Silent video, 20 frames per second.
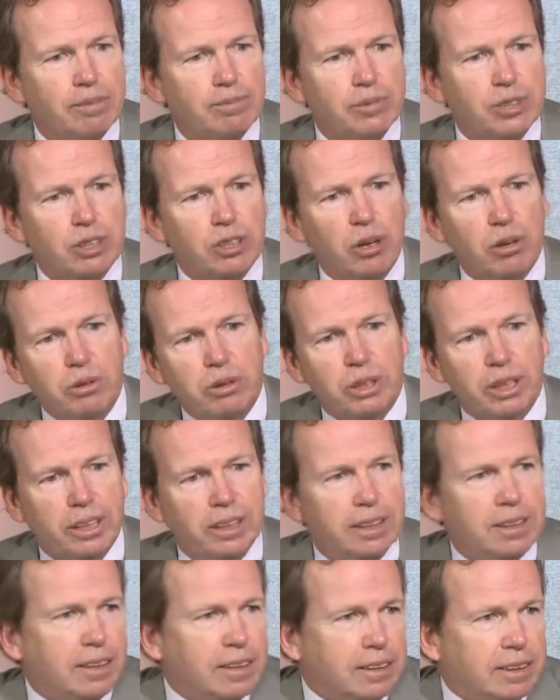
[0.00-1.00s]
So
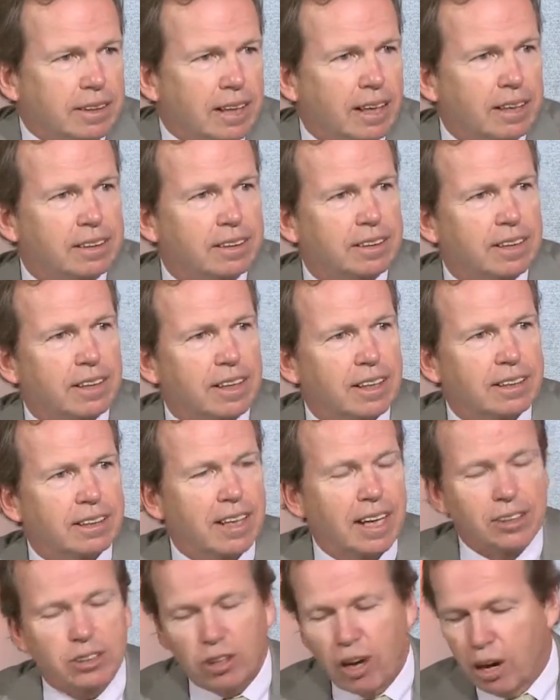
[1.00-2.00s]
again,
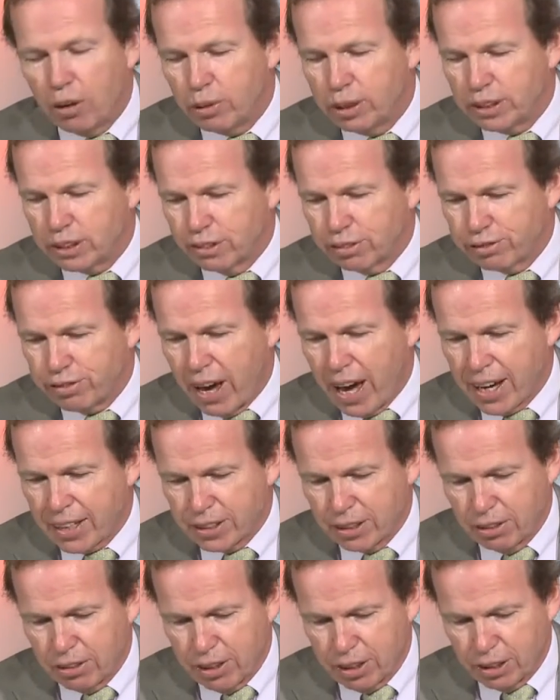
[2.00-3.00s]
that's always a
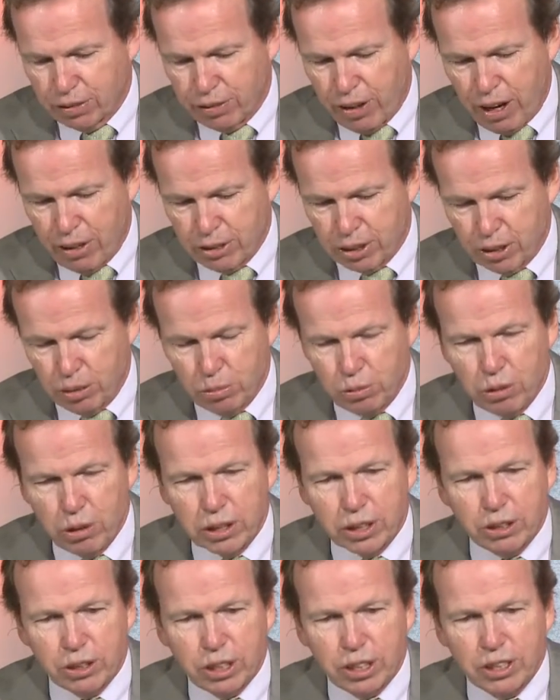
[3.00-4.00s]
factor as far as the
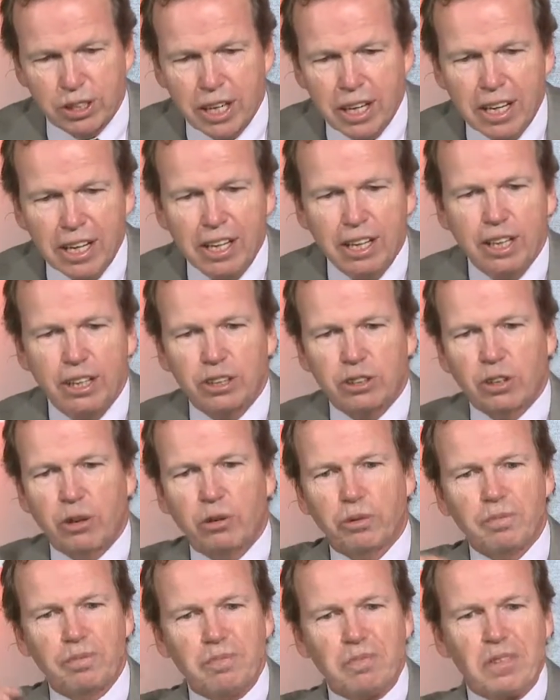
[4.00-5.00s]
mortgages.
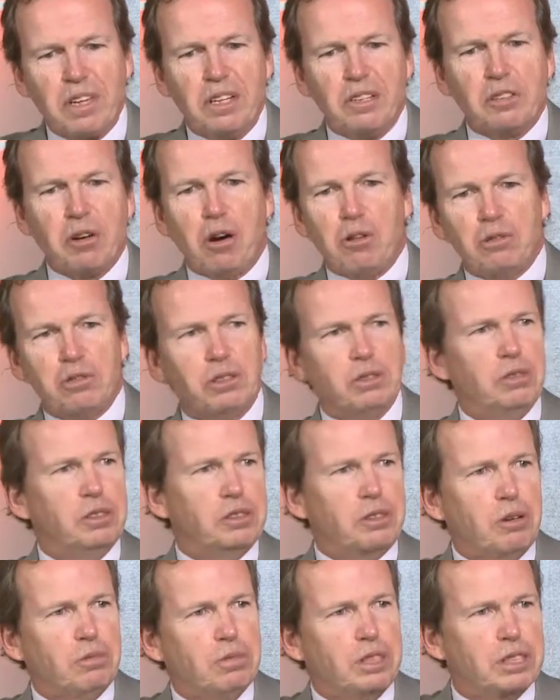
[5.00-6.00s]
So
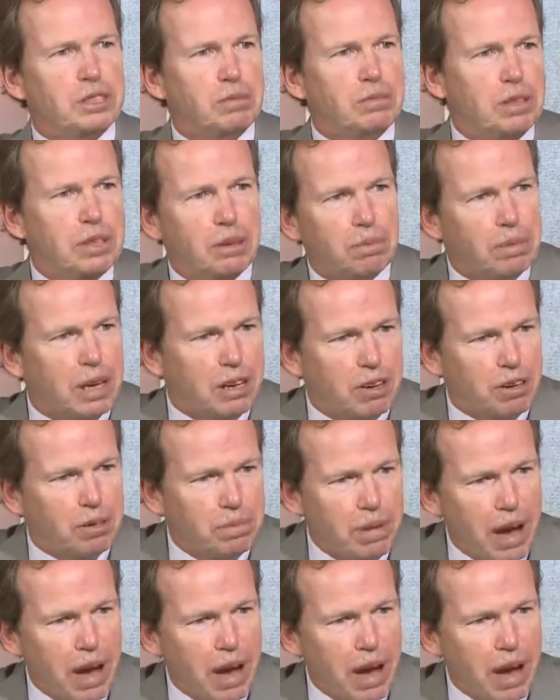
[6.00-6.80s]
don't mean to be the bearer of